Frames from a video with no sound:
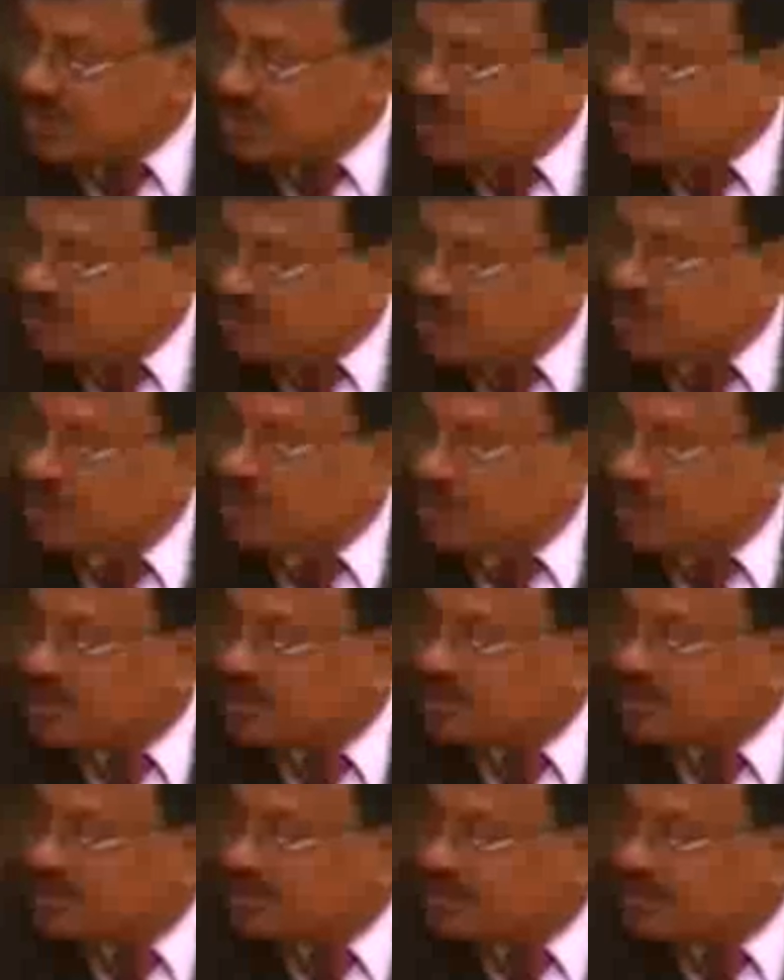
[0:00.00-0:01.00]
by the
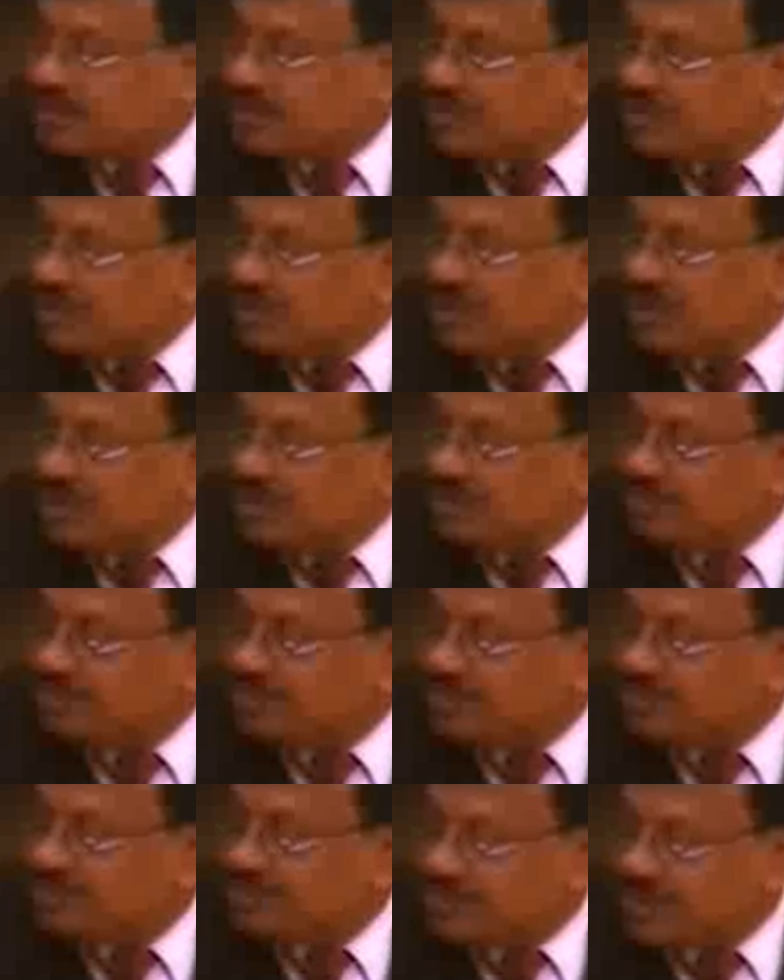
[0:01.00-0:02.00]
borrower
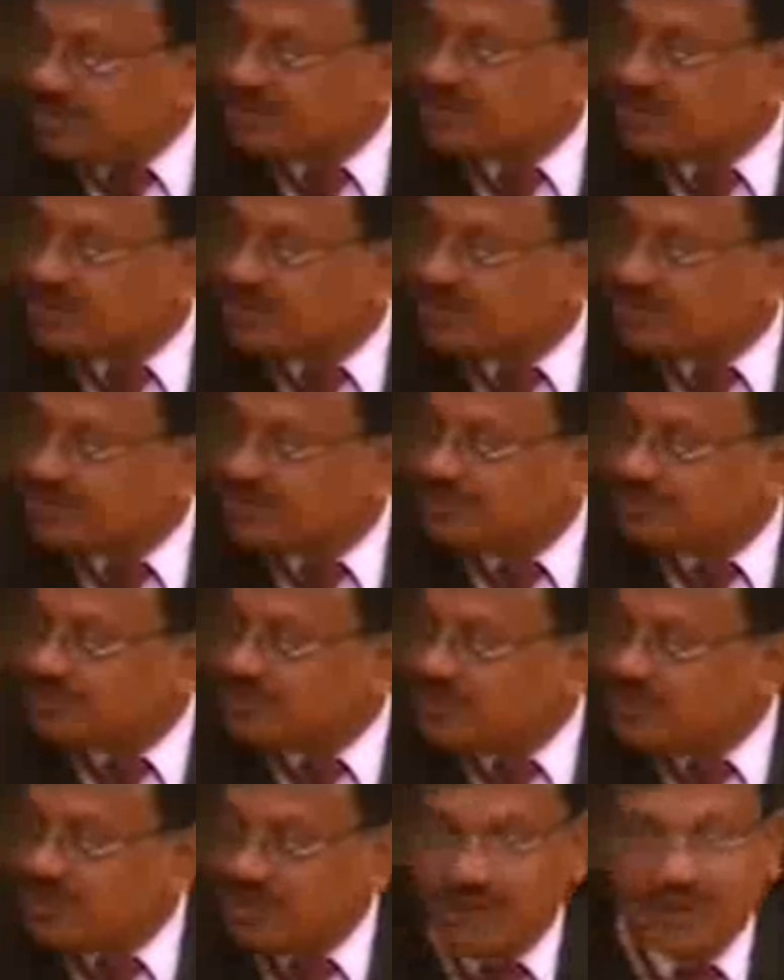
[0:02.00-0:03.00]
or any
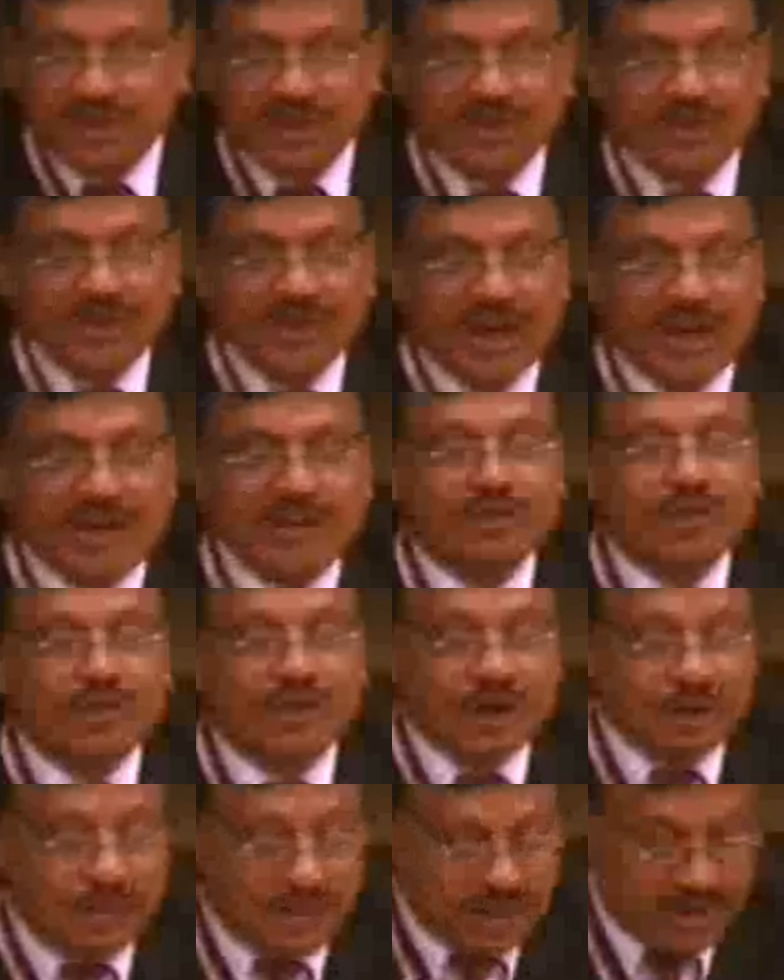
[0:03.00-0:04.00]
persons. This
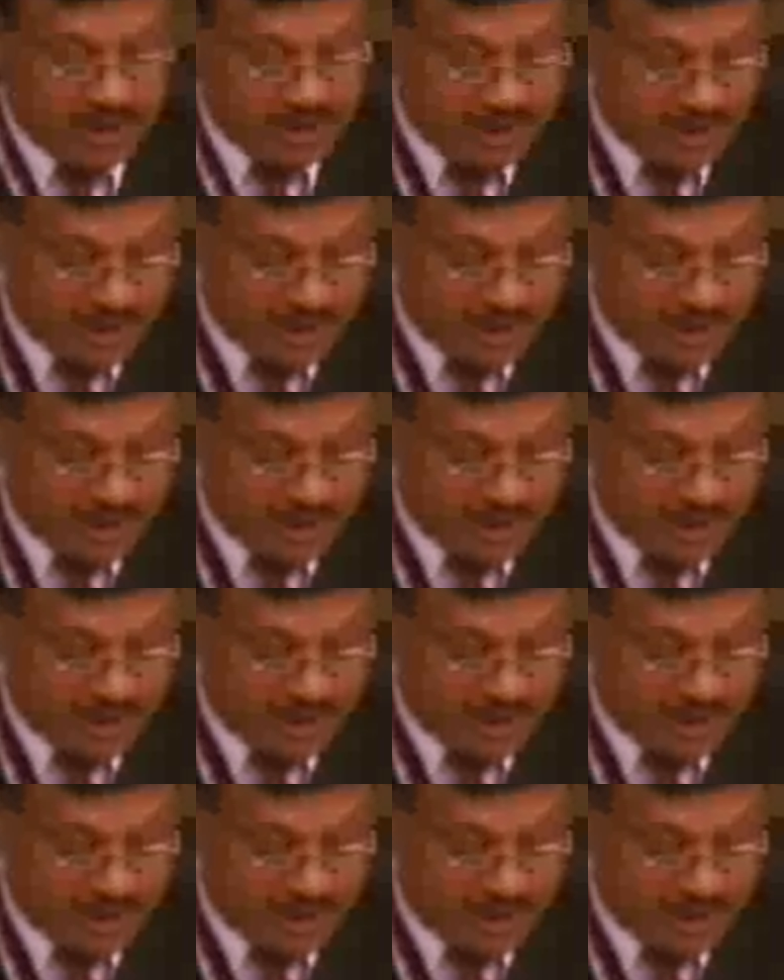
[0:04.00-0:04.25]
is also